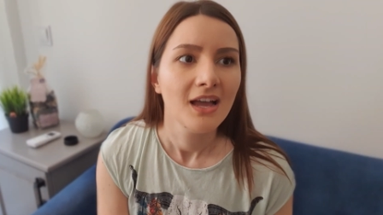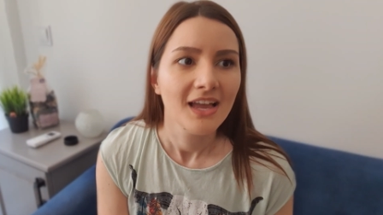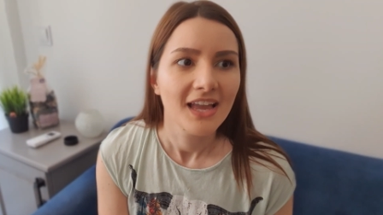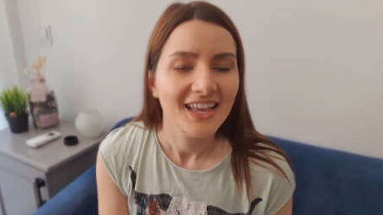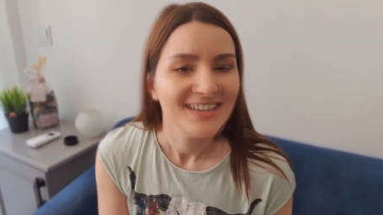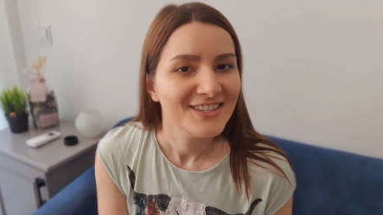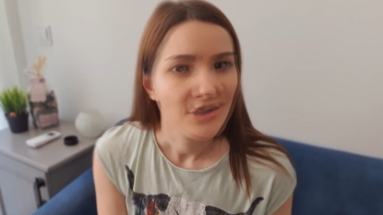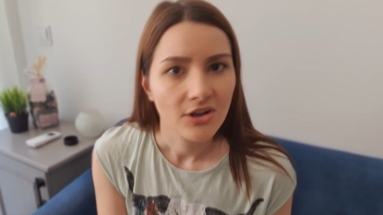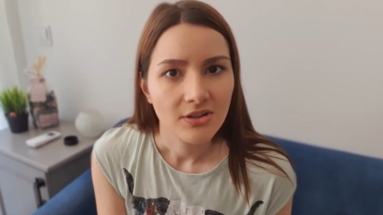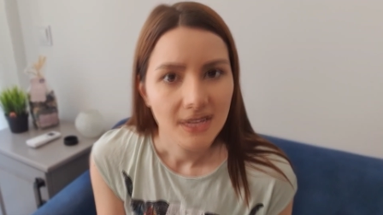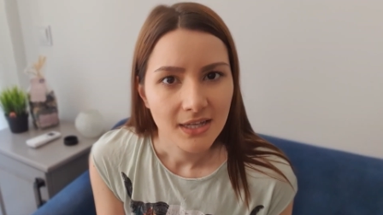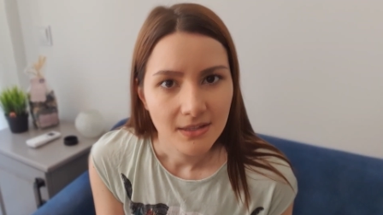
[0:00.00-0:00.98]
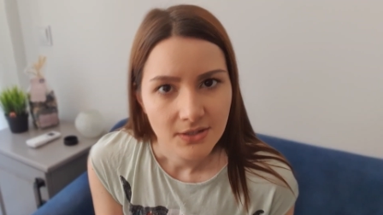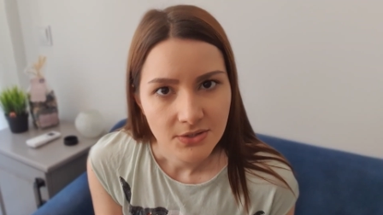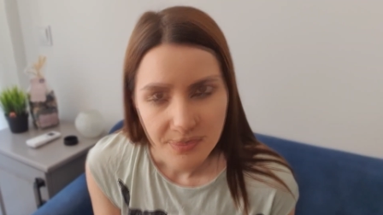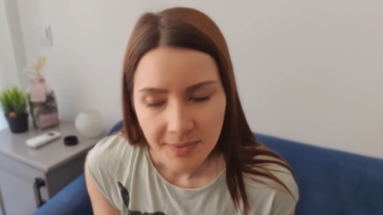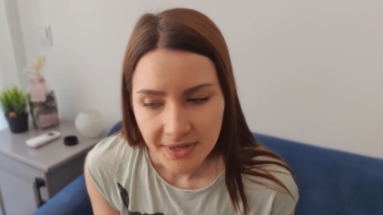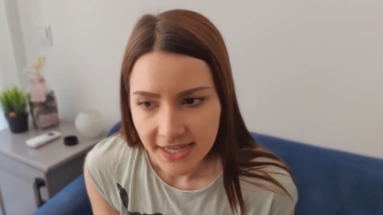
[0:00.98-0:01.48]
installing it is
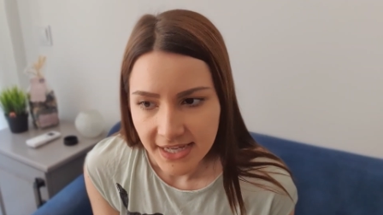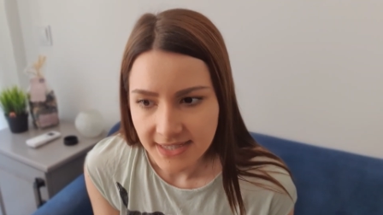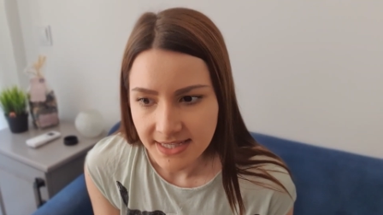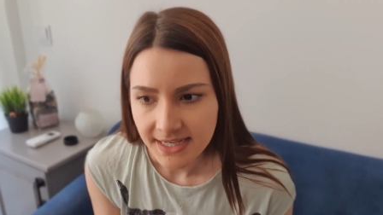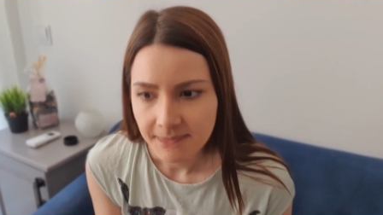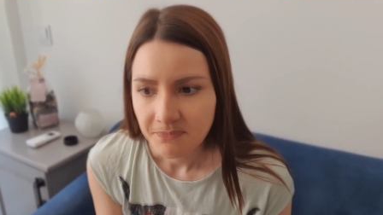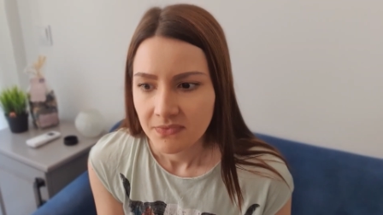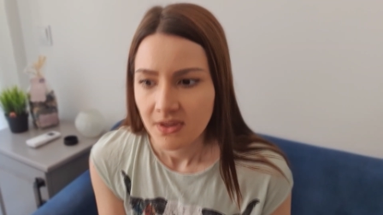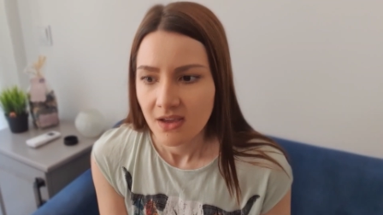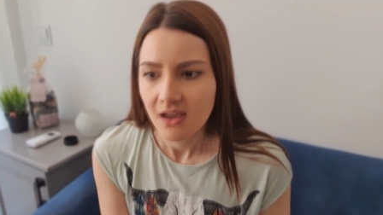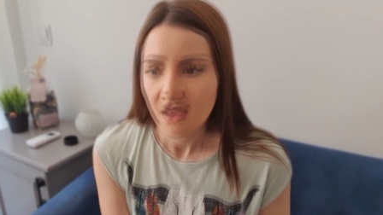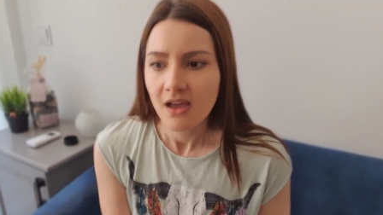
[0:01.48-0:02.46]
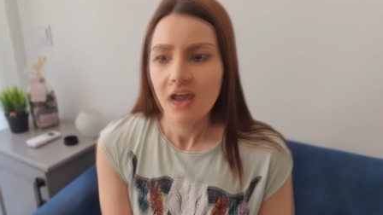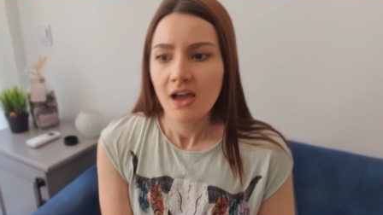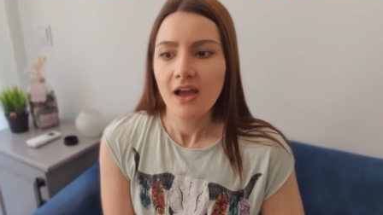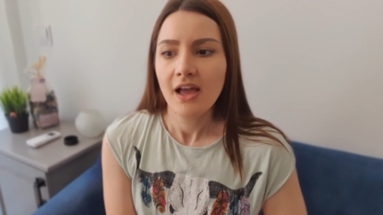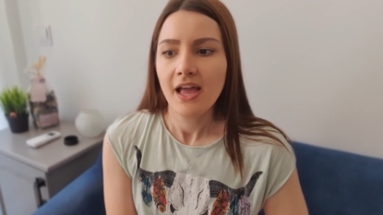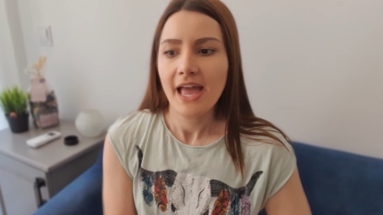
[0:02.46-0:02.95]
super easy
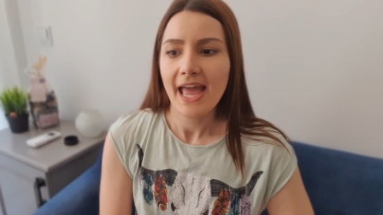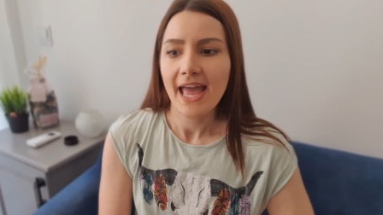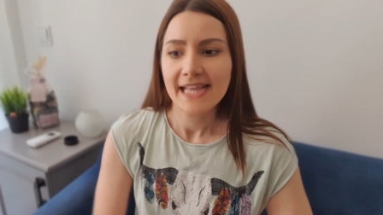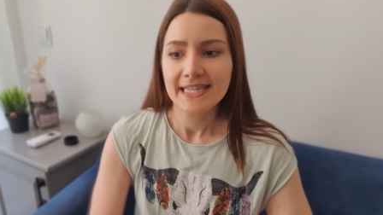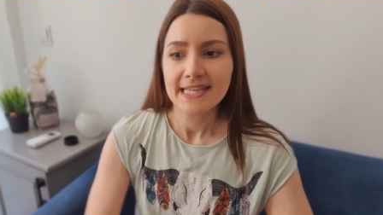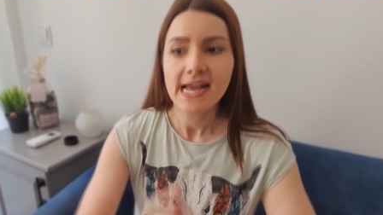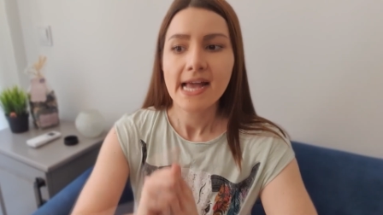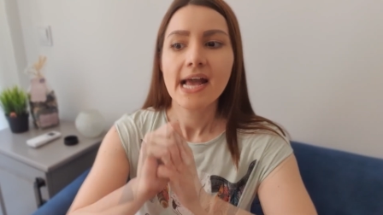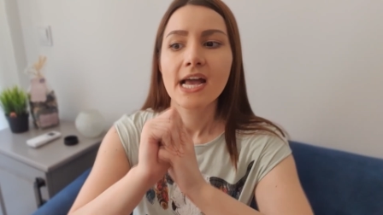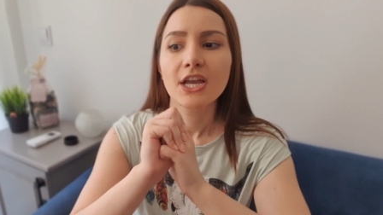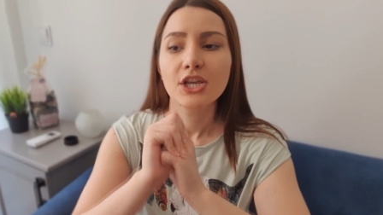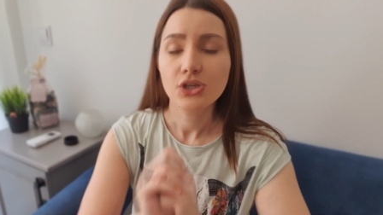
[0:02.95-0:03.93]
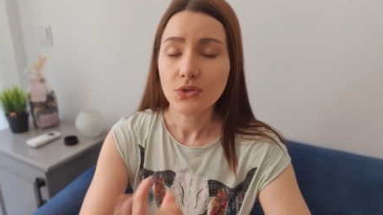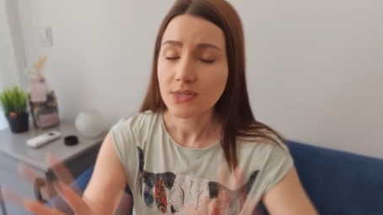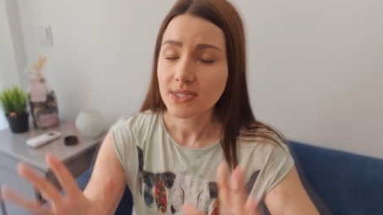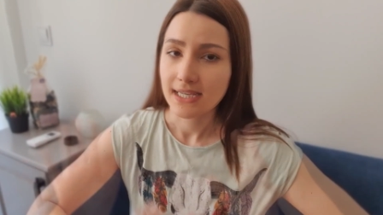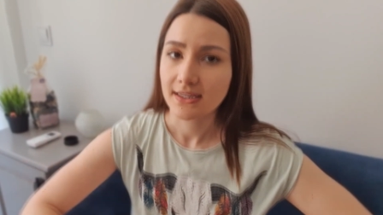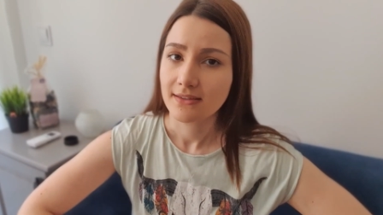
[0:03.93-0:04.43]
and
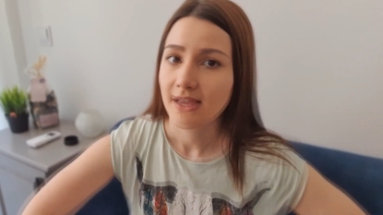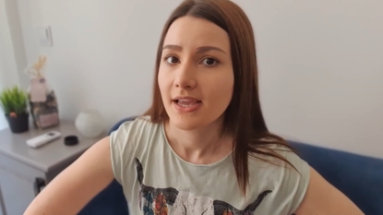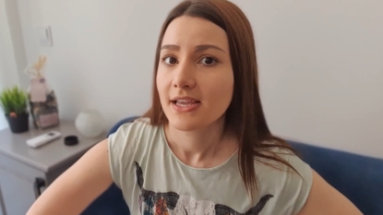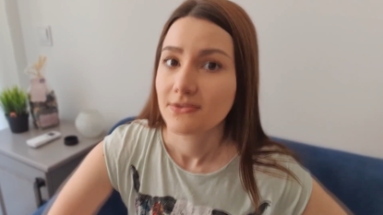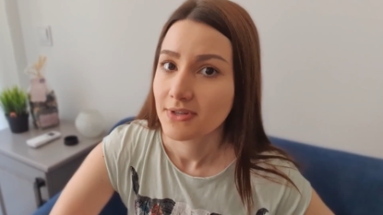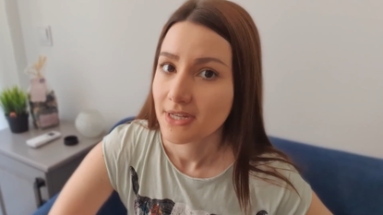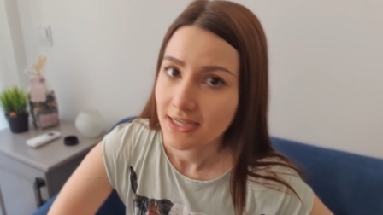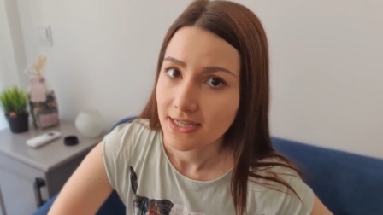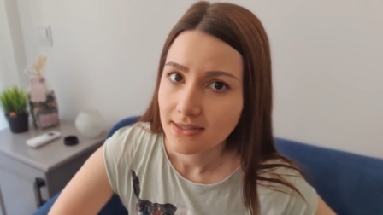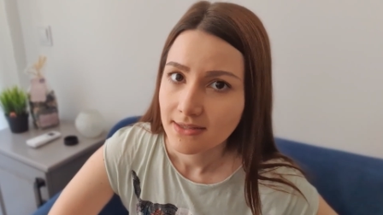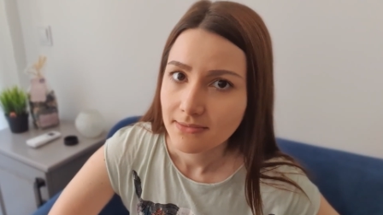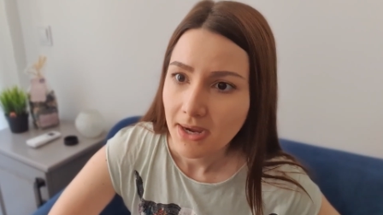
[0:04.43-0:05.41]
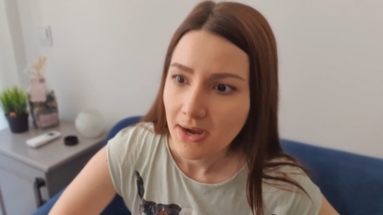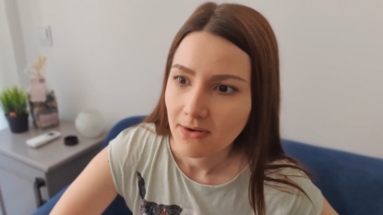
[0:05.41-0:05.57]
using it is really easy as well,